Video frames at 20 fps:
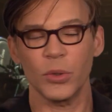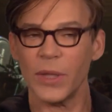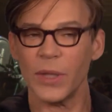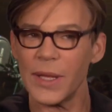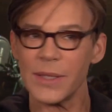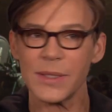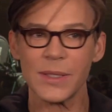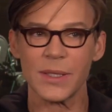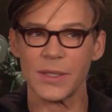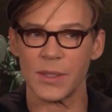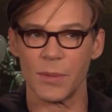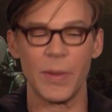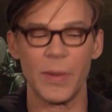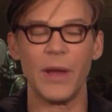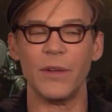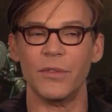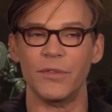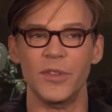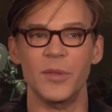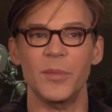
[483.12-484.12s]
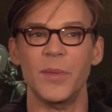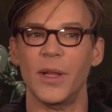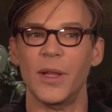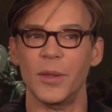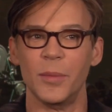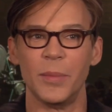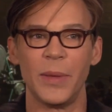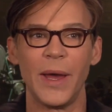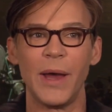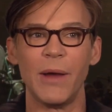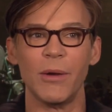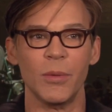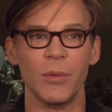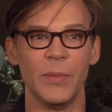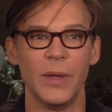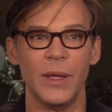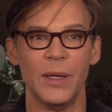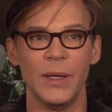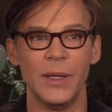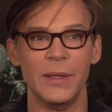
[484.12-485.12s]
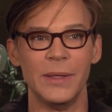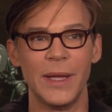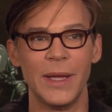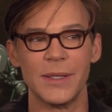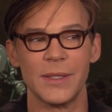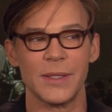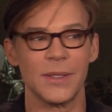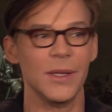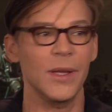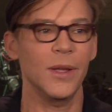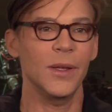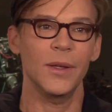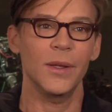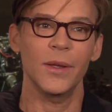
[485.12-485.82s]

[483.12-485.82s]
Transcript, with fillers: Burlesque is about female empowerment, and that's